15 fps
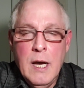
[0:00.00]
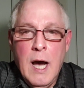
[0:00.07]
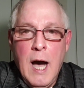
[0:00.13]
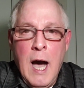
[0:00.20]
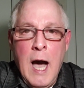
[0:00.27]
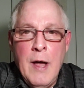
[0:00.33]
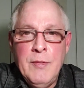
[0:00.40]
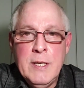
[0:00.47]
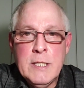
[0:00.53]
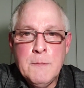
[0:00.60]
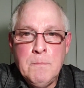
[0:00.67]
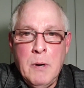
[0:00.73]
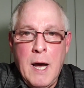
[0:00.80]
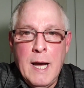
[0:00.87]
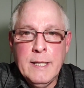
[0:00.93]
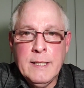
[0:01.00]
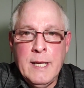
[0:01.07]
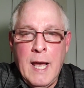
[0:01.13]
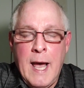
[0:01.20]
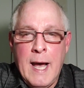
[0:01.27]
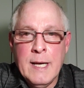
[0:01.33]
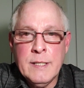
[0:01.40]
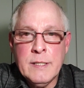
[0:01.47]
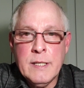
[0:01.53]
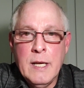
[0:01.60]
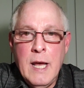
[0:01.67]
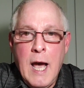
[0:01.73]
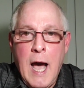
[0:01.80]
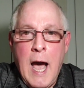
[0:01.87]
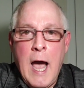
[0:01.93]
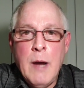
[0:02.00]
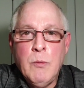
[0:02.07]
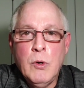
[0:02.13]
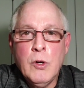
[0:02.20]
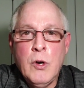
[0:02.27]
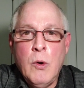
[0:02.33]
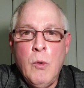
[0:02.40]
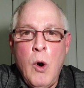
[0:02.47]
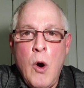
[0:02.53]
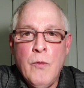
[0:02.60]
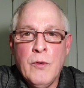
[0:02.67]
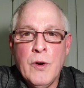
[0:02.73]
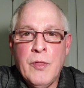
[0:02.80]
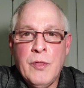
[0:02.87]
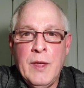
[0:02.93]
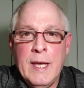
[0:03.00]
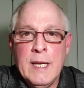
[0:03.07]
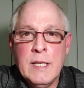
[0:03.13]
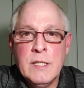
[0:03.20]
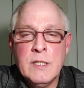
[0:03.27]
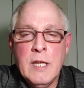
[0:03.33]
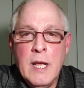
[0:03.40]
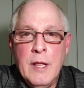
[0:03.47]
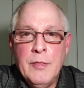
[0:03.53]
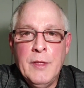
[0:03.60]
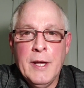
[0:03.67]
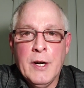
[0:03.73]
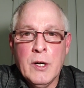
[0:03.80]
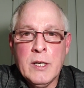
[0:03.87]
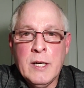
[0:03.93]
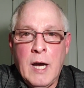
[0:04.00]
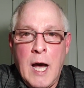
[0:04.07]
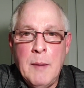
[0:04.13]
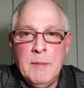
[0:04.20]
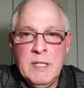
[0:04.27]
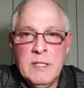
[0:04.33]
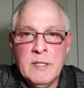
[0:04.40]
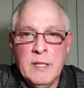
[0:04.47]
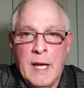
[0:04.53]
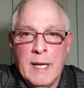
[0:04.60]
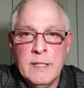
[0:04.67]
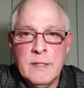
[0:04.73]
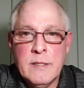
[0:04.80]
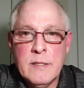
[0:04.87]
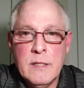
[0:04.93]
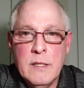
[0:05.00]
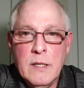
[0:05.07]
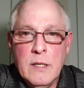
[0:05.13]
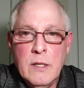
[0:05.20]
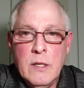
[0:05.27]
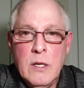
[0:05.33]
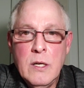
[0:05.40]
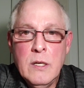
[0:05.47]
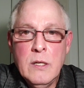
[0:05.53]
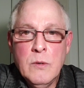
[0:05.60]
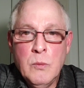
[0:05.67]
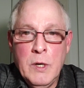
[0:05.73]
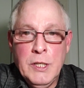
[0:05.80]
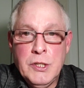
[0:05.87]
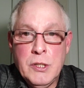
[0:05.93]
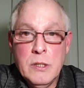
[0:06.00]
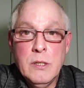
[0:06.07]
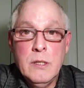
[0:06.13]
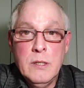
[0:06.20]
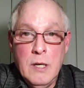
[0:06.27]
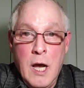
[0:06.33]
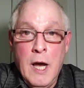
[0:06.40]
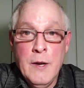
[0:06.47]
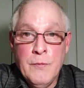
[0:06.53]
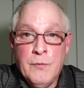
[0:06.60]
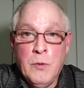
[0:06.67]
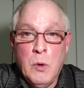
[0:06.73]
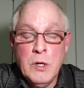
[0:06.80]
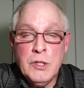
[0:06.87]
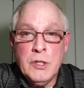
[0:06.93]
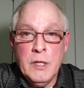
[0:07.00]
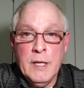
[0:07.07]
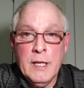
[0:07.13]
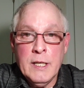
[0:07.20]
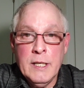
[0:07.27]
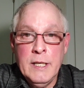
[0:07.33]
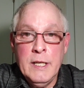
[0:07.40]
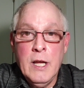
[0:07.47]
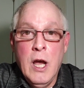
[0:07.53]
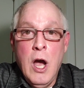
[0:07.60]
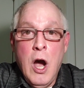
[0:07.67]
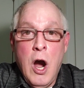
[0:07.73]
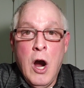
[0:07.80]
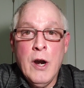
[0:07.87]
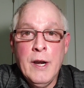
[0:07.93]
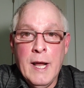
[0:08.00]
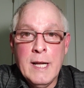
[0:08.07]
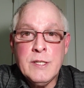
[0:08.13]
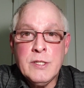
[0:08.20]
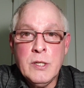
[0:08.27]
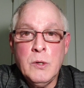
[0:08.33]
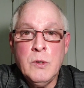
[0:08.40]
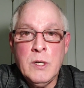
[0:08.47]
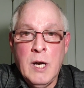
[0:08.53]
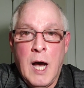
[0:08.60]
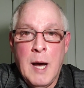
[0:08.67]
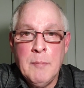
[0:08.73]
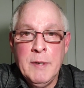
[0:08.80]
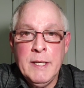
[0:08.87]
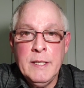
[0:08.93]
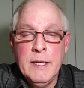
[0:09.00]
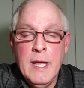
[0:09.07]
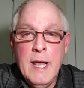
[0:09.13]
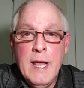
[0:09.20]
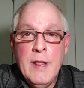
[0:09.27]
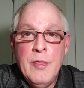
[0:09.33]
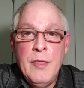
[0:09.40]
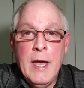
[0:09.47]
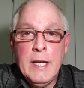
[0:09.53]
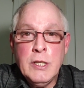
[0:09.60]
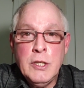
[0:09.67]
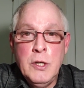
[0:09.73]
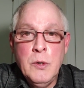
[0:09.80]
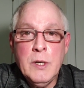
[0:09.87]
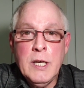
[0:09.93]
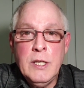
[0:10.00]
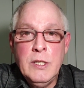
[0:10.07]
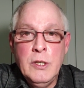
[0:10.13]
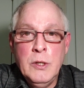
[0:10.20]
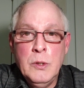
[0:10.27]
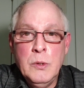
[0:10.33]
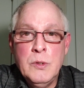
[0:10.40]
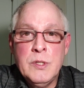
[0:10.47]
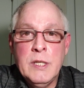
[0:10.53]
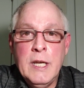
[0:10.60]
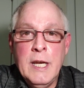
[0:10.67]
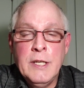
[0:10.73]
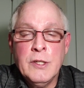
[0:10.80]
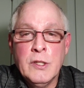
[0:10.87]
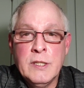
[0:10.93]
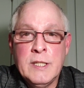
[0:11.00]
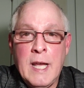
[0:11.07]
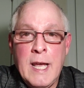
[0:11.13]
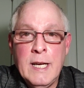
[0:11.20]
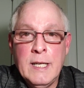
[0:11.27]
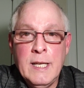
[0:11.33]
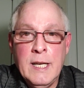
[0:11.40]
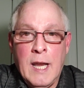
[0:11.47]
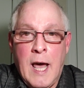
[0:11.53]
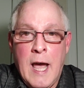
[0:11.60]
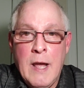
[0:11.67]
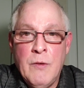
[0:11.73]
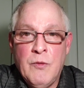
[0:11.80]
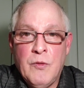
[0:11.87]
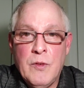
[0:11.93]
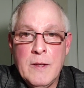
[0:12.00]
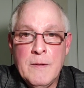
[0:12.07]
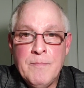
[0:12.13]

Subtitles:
On this podcast, I will go over things that are common sense, which unfortunately are not so common, that you can use in your daily life